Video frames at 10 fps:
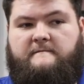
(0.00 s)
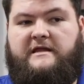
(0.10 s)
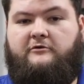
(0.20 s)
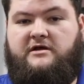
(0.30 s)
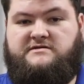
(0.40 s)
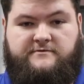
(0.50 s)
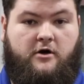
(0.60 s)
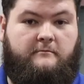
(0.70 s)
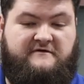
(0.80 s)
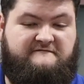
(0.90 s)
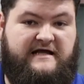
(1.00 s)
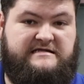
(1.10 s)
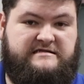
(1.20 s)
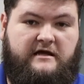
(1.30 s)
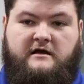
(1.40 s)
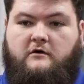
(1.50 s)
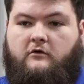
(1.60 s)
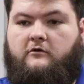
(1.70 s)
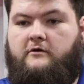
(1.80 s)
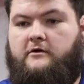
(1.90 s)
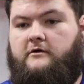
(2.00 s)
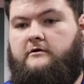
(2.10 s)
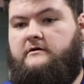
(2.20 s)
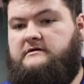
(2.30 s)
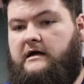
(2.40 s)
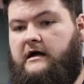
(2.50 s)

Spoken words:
that you want to use for home defense or